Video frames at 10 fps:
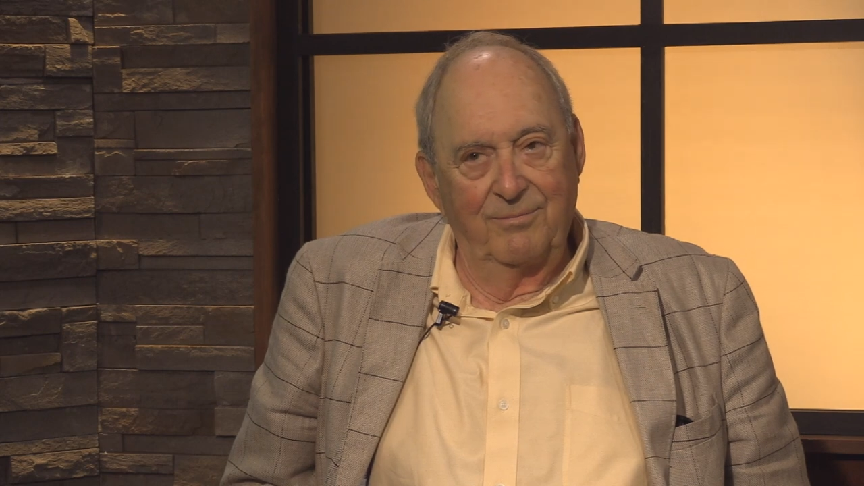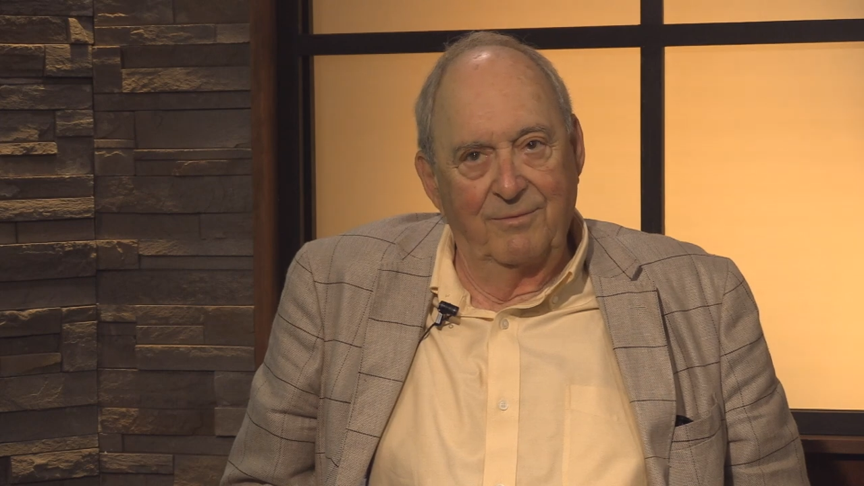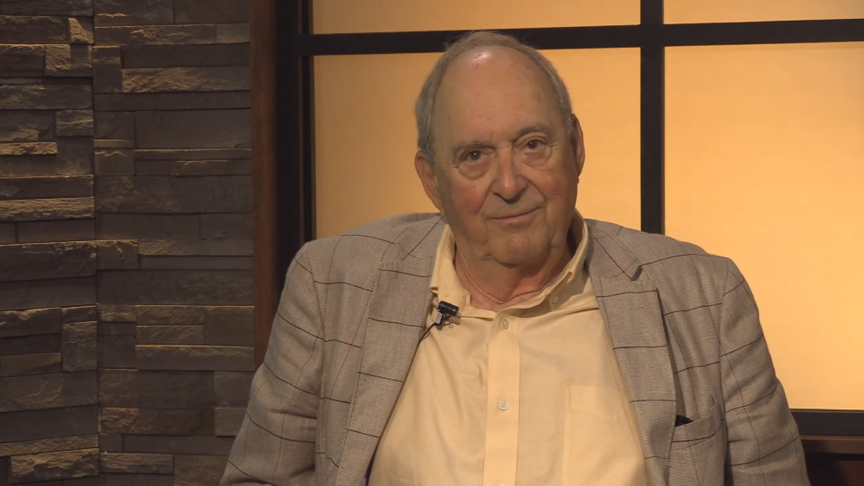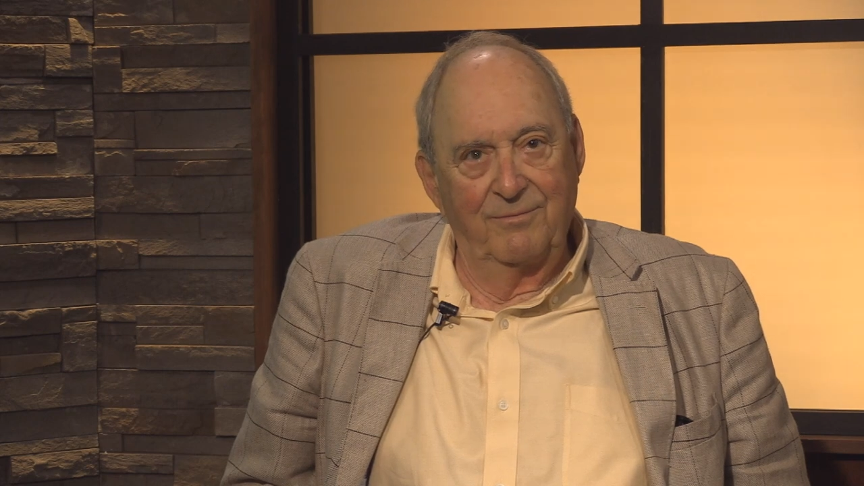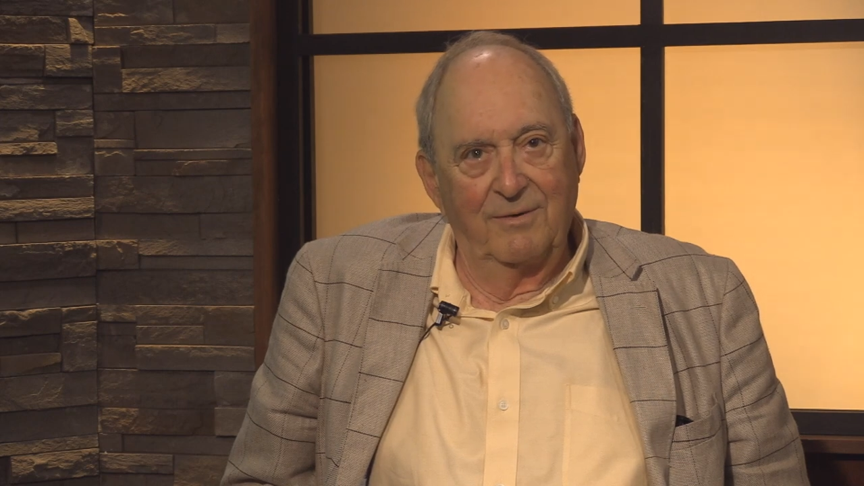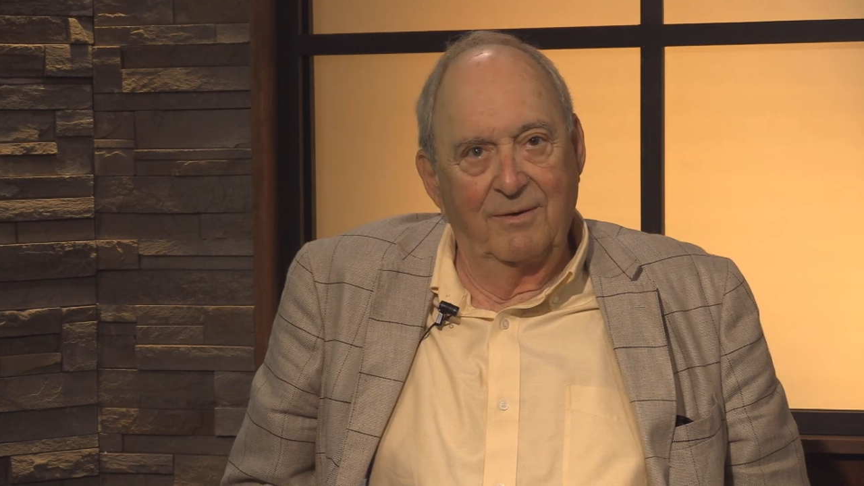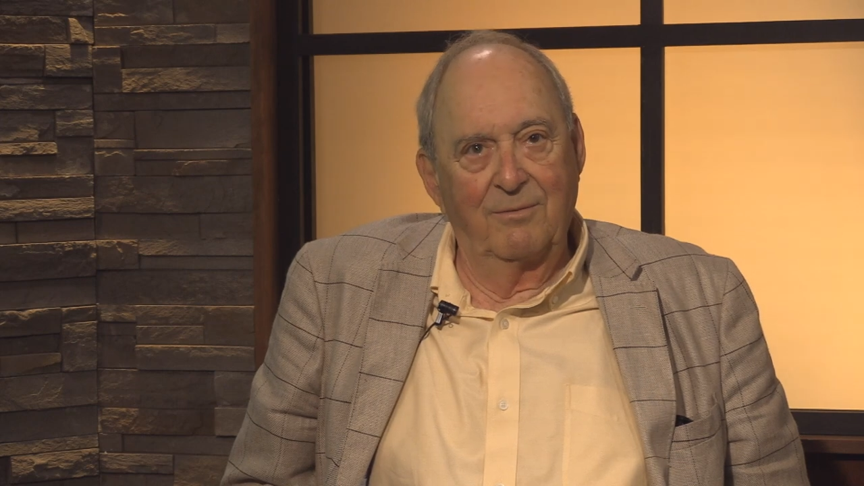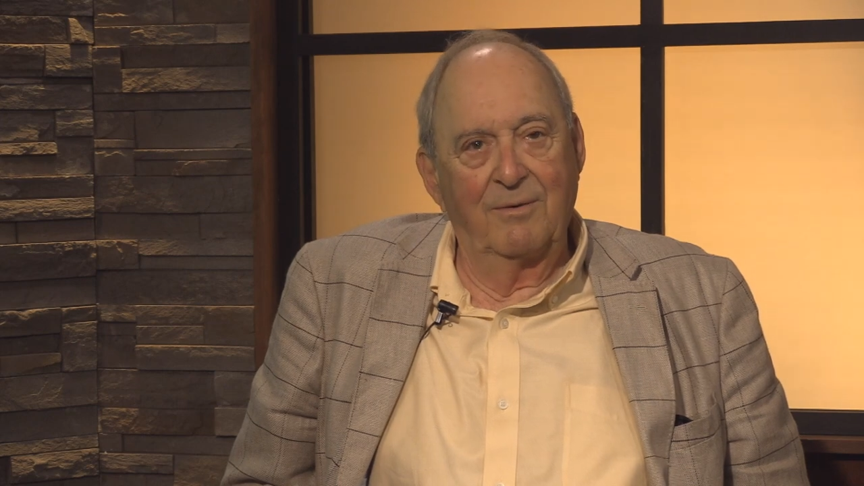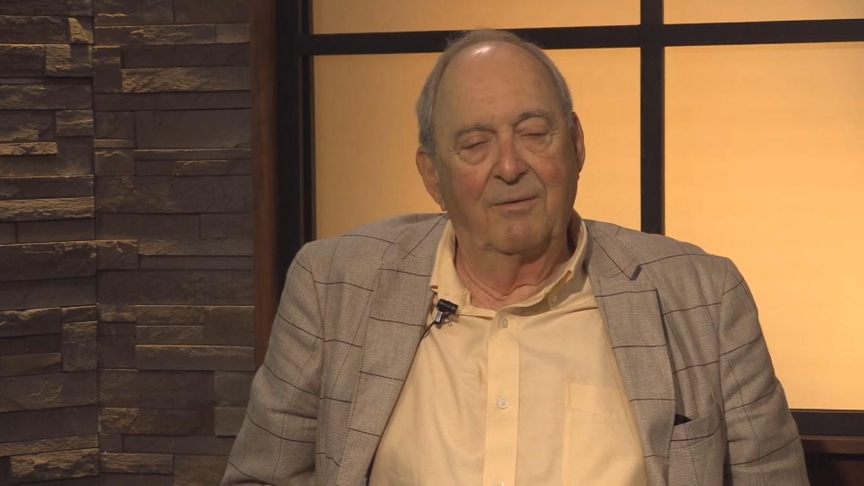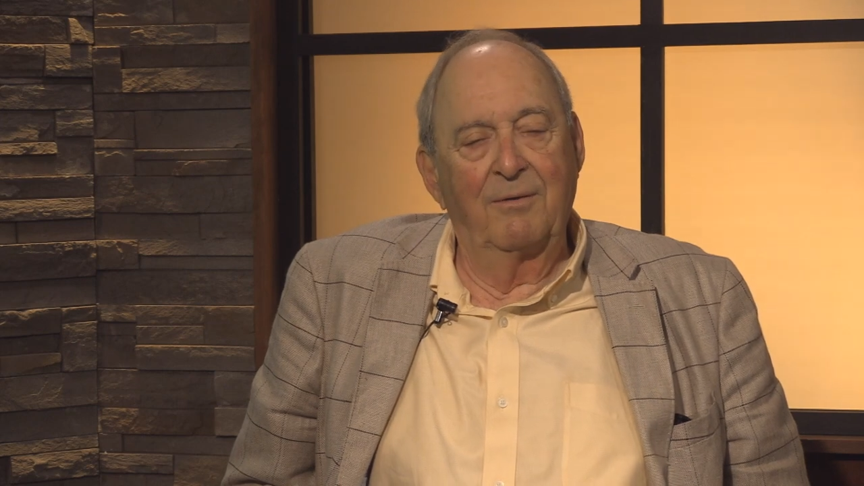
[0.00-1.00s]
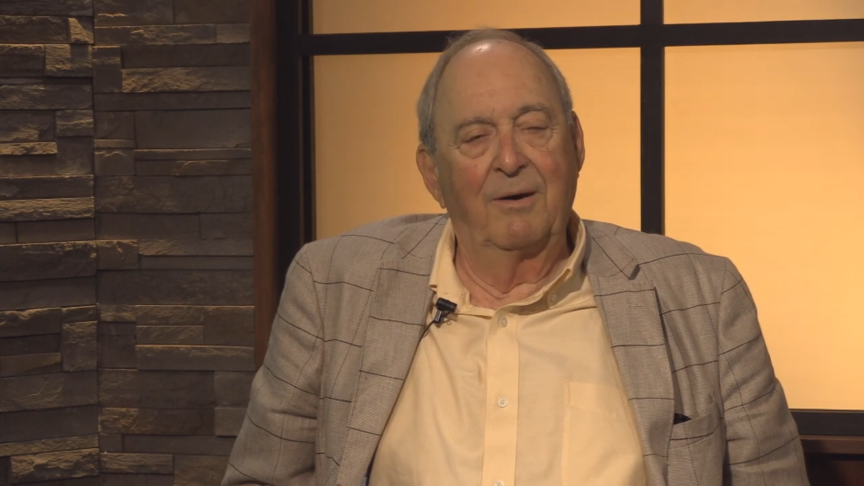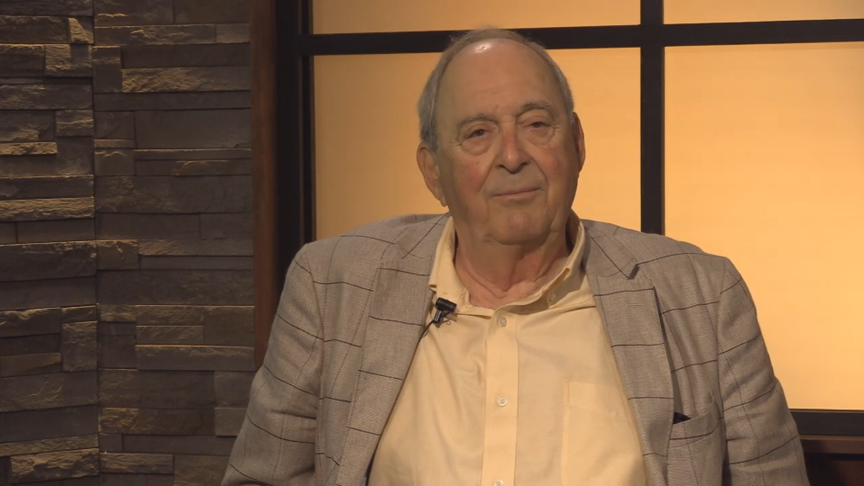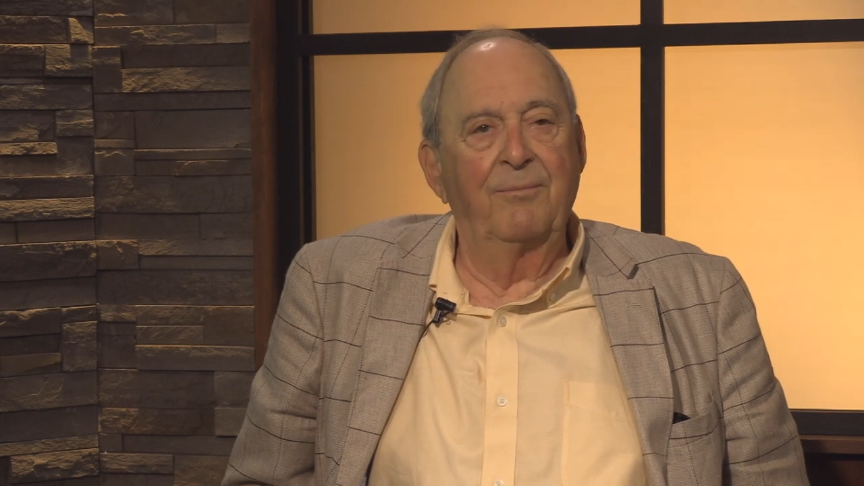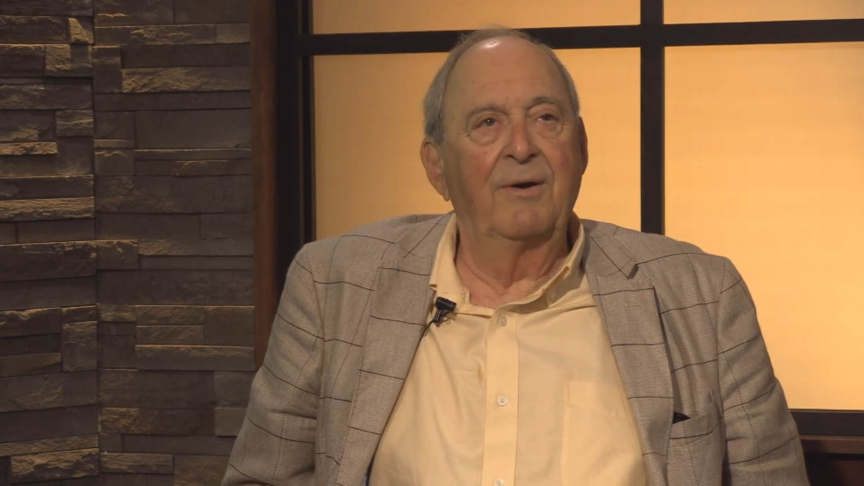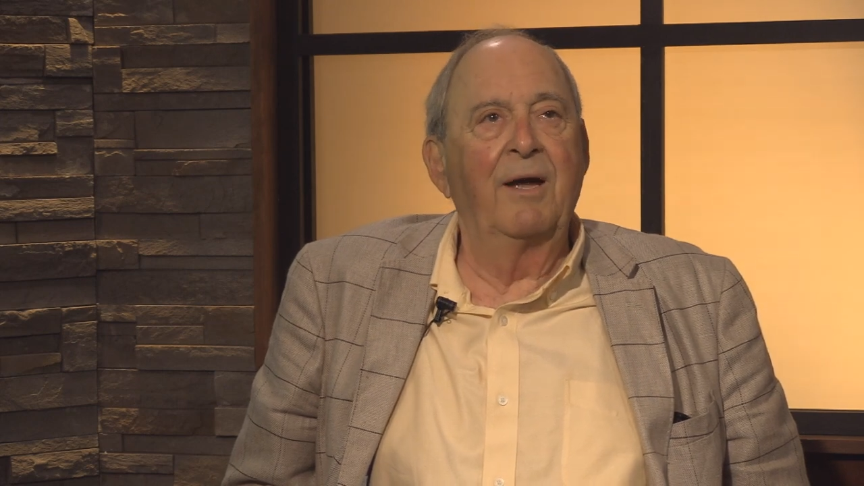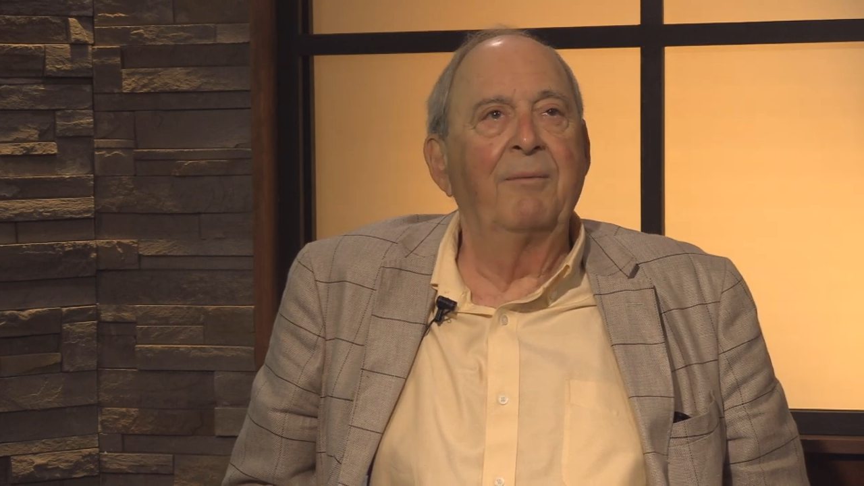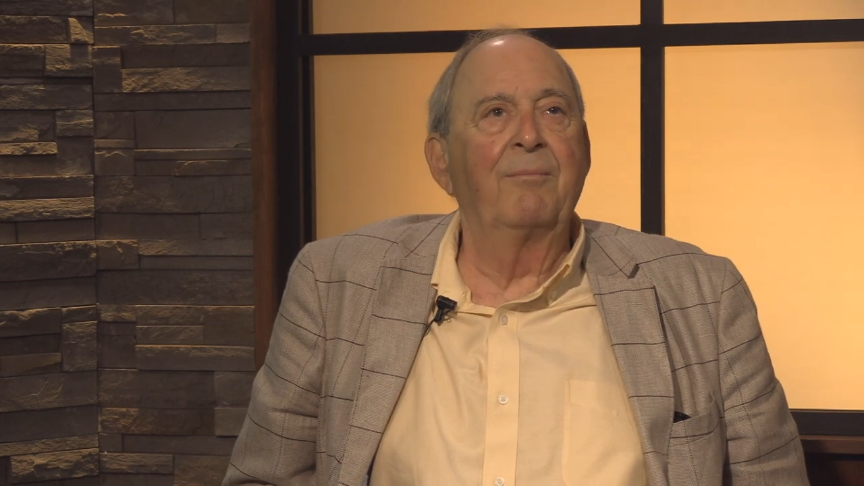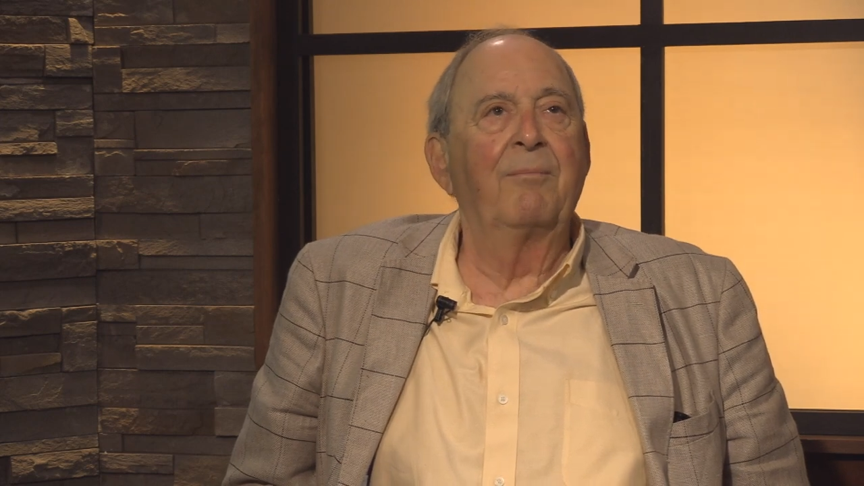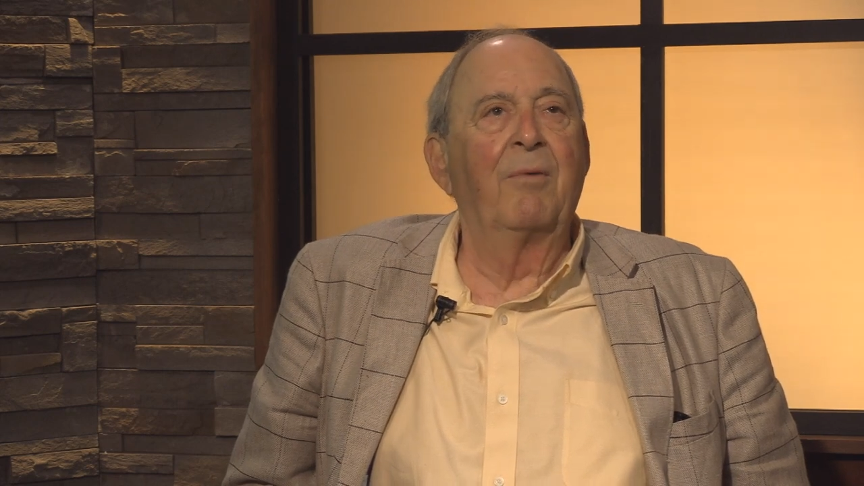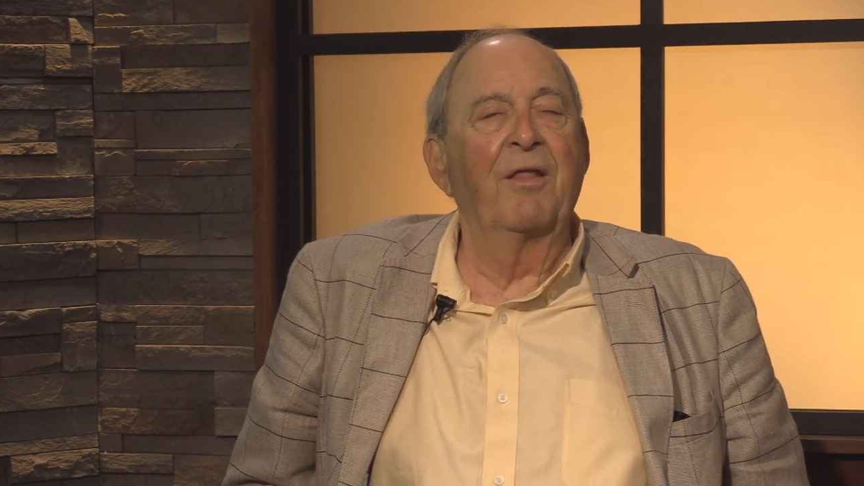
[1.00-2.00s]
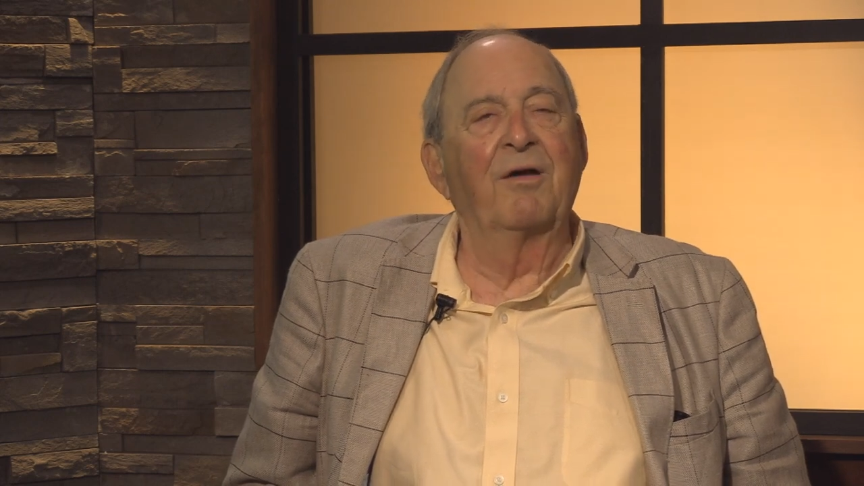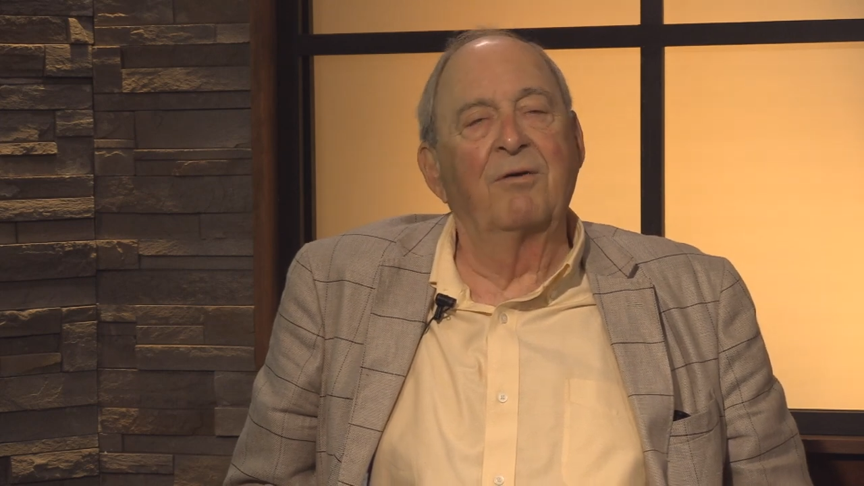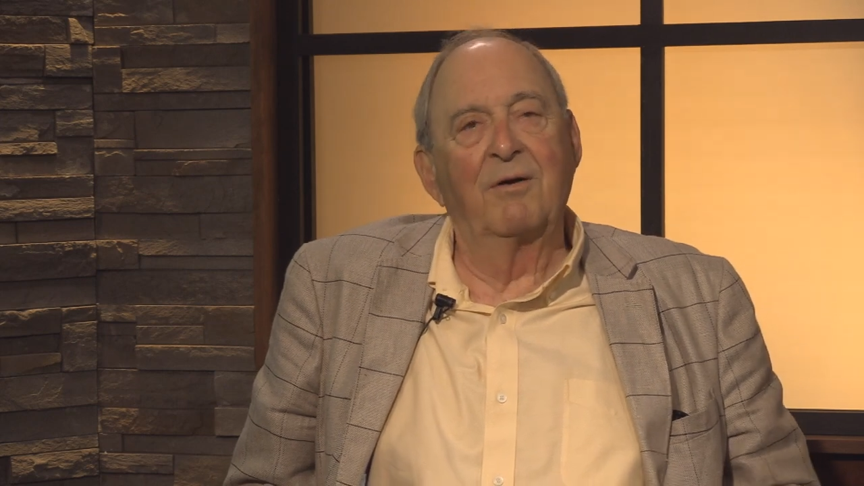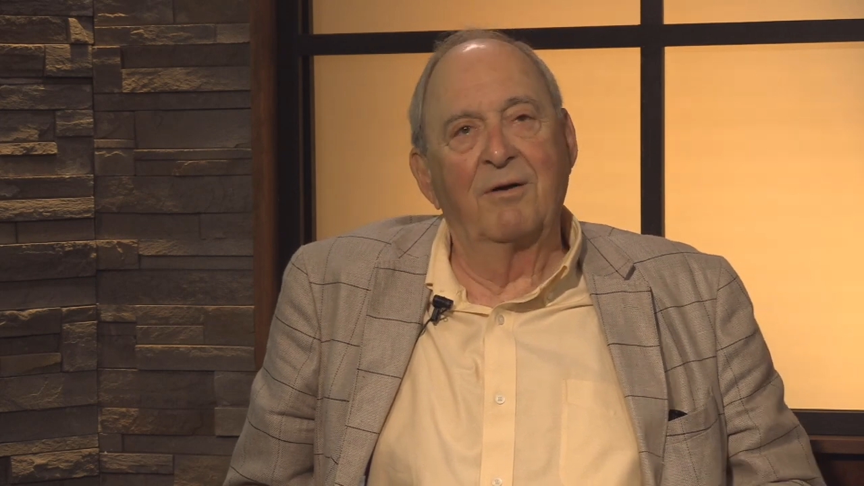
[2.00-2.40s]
of, of uh, a mother